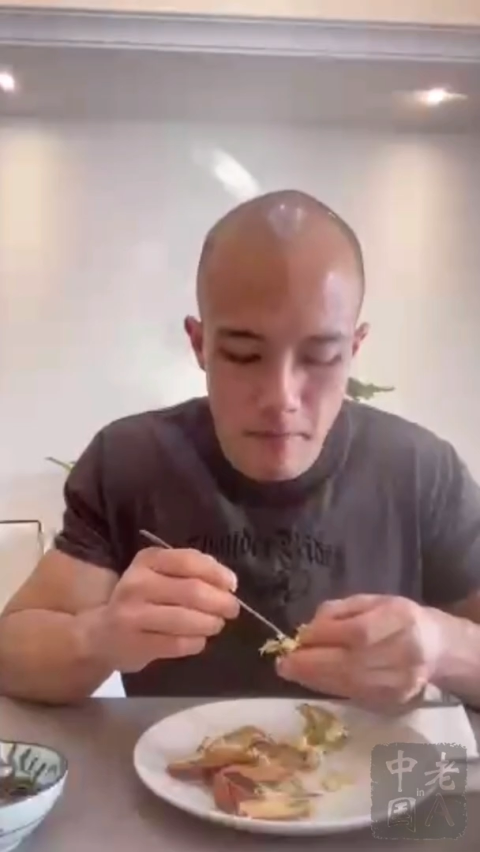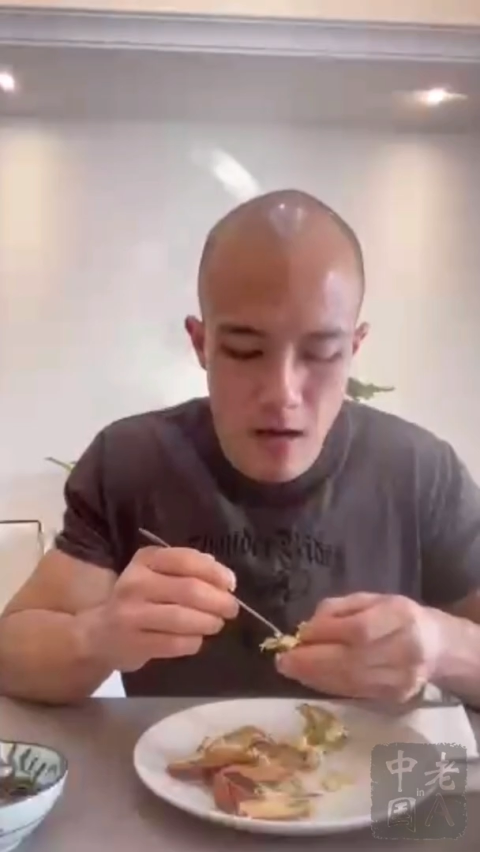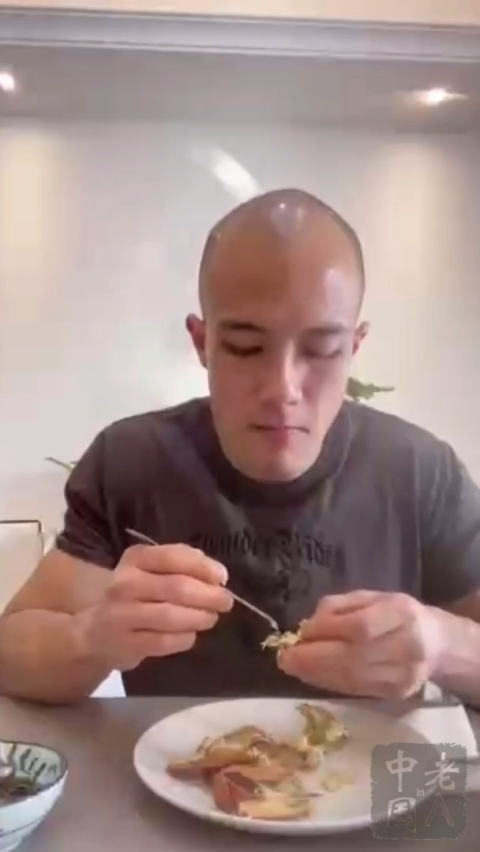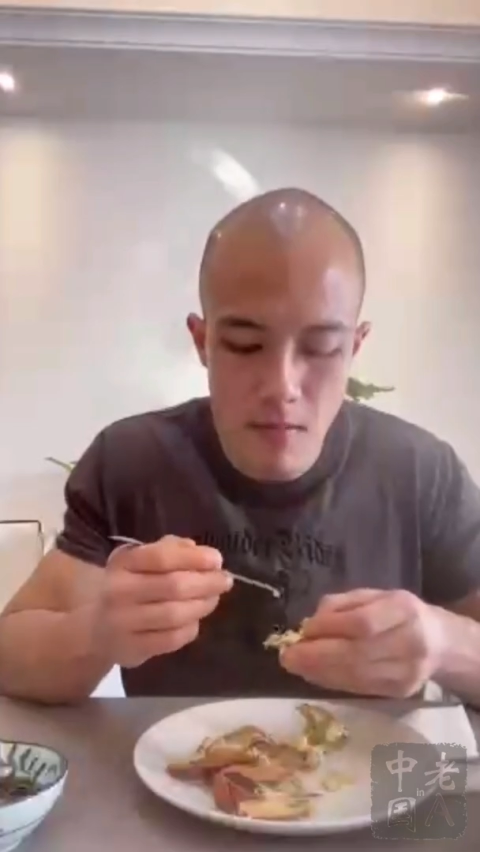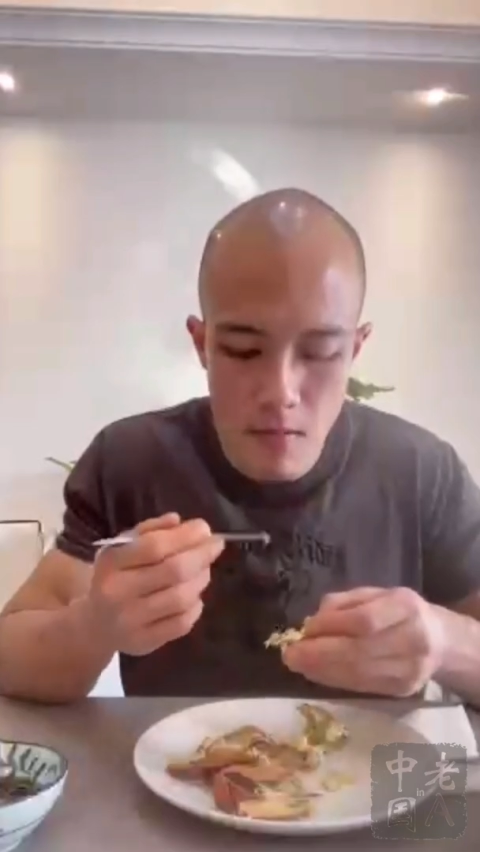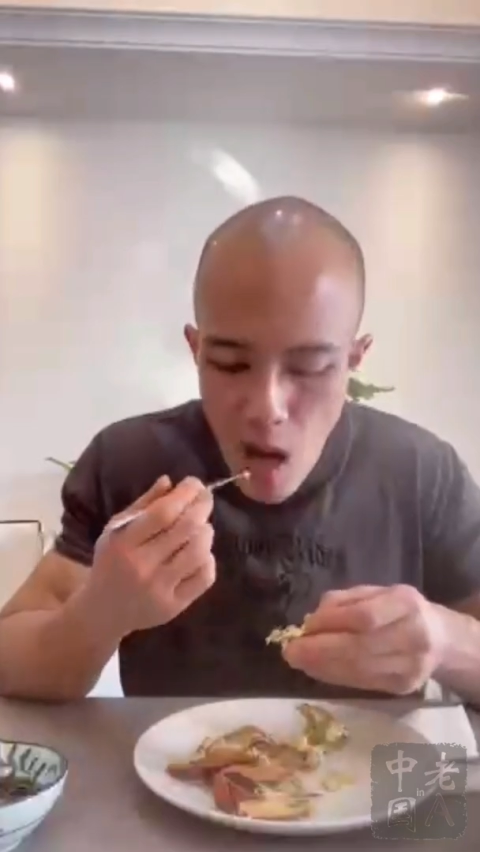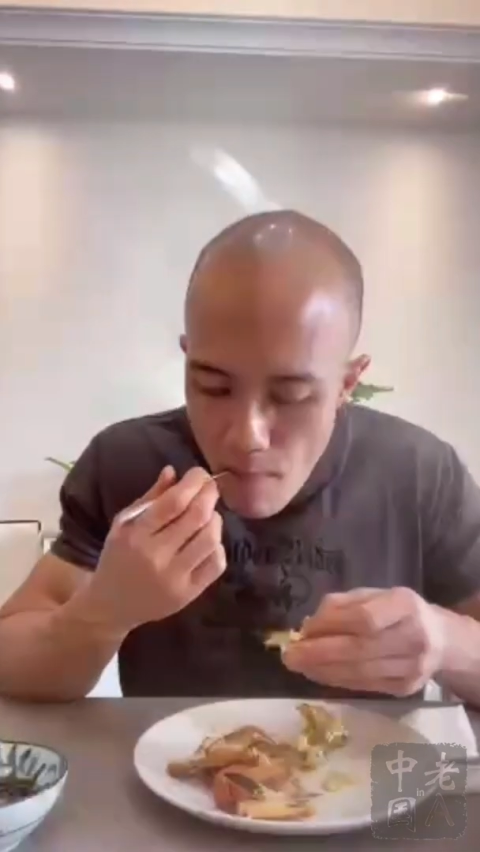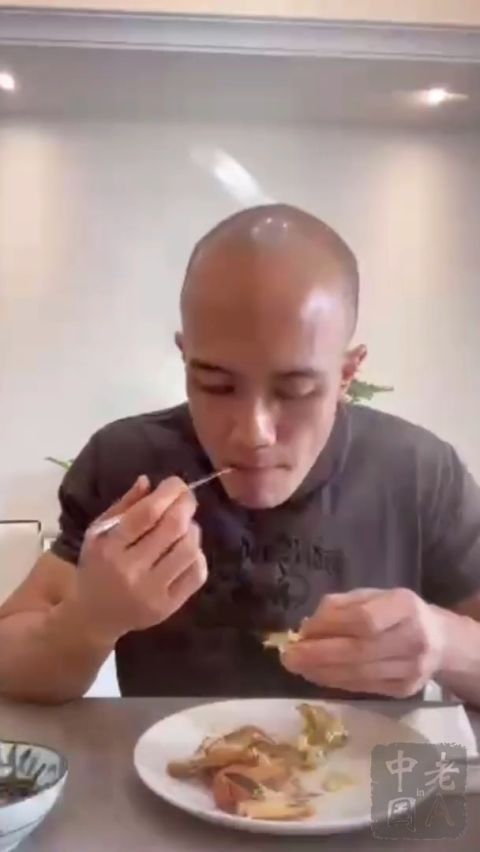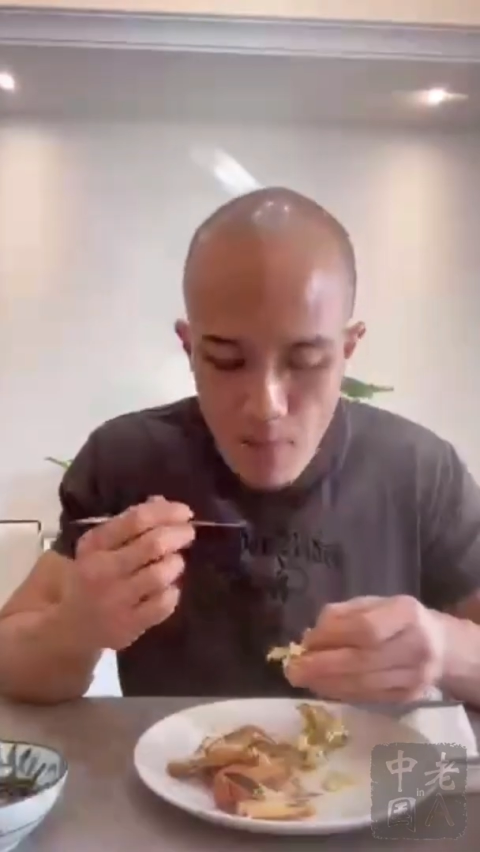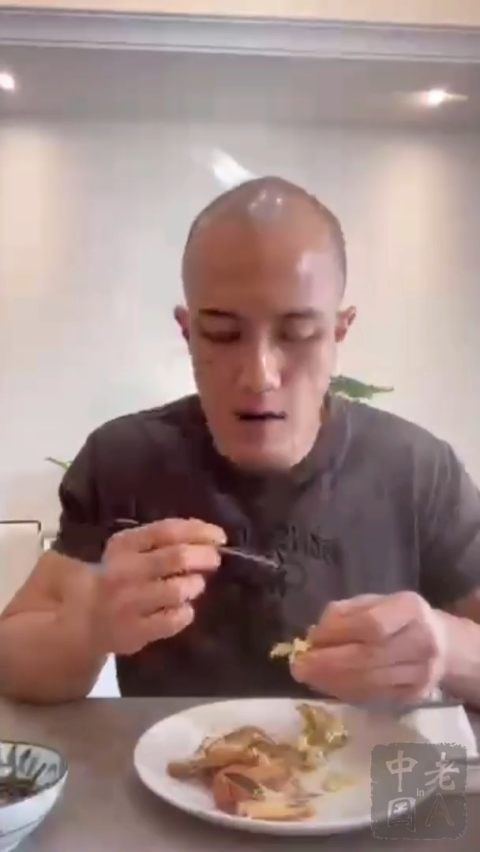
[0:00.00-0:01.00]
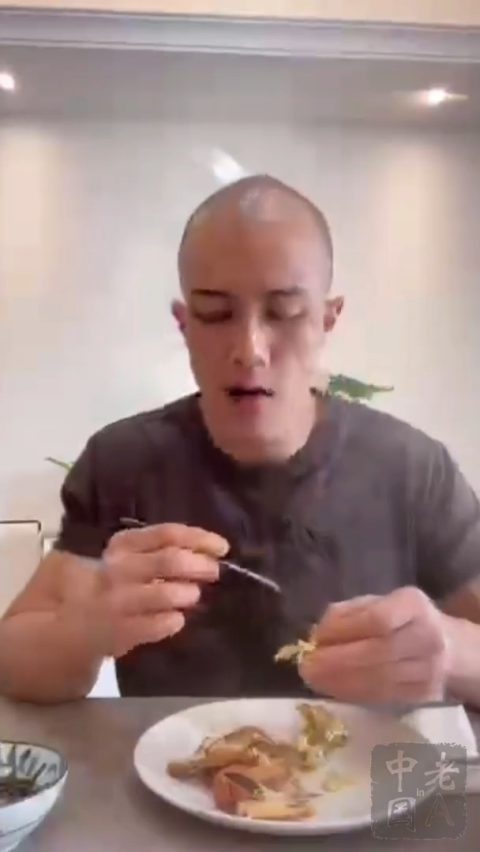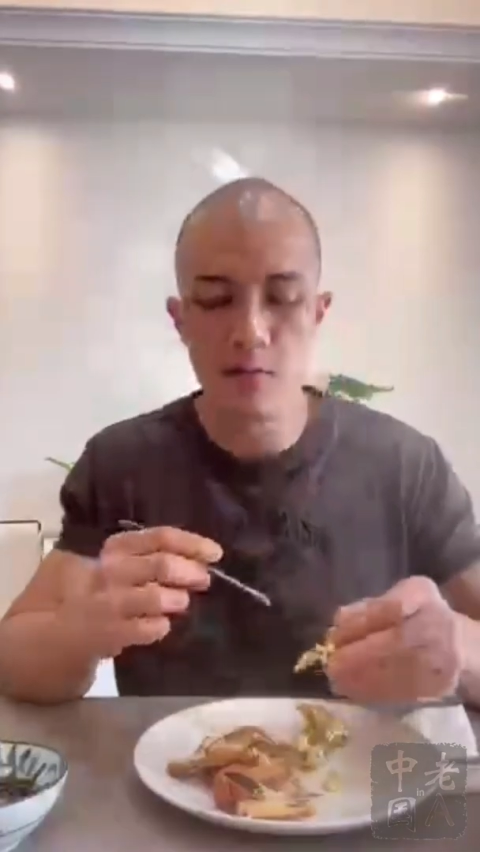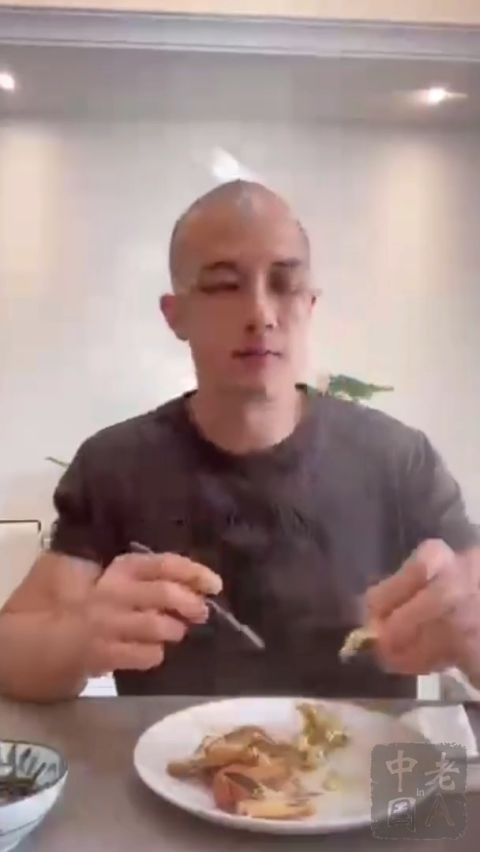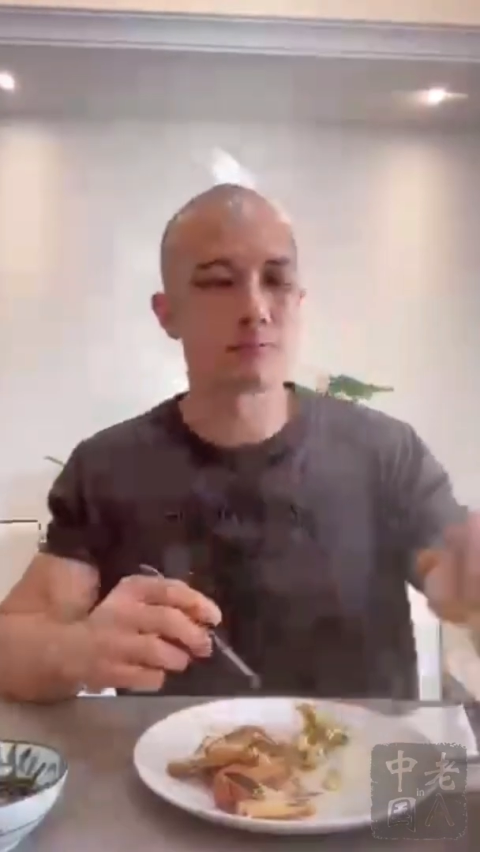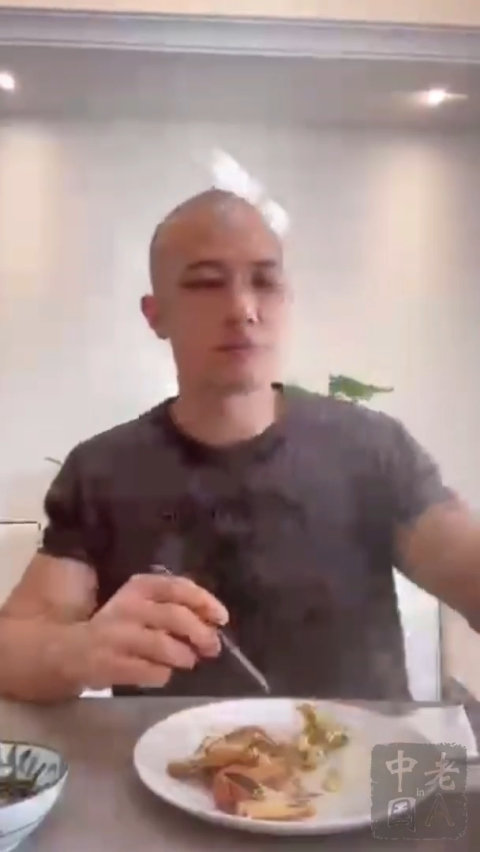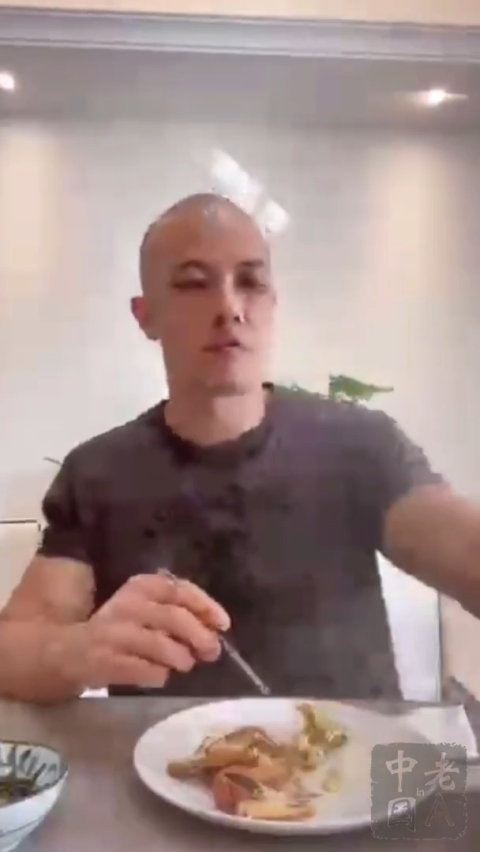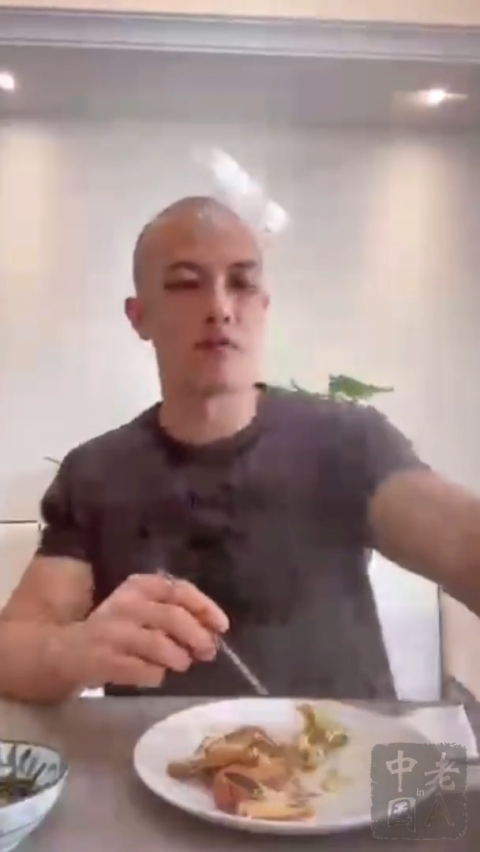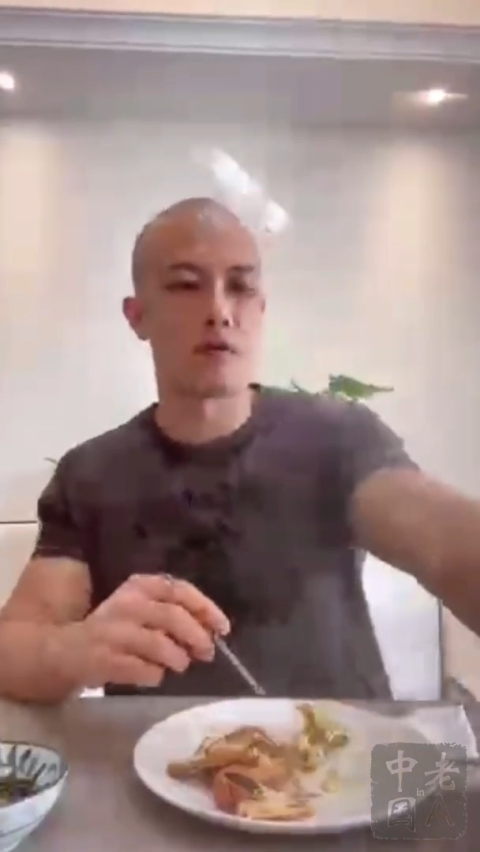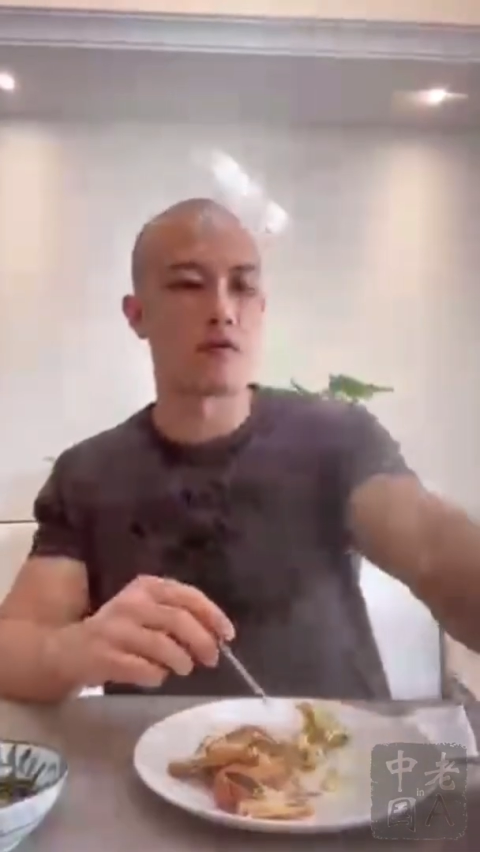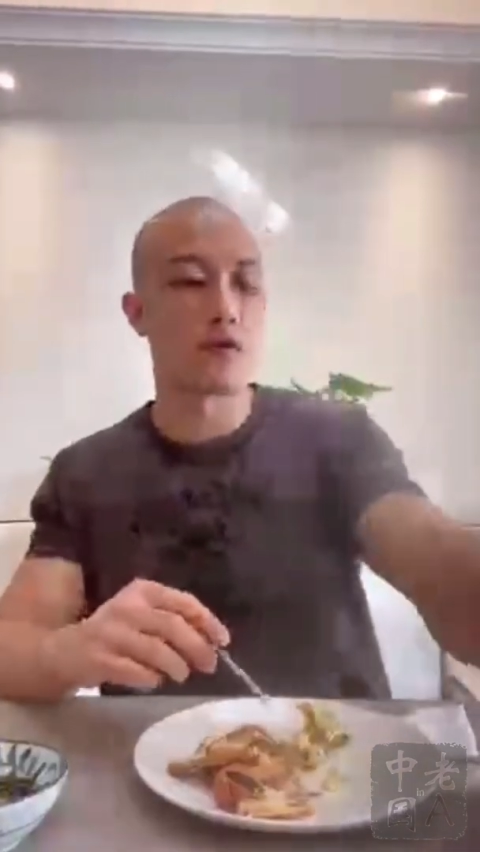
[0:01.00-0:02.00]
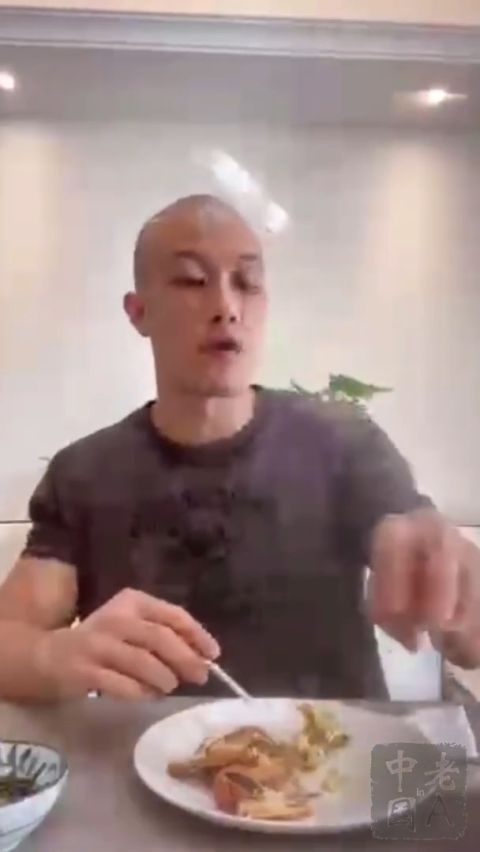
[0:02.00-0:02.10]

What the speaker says: yeah, for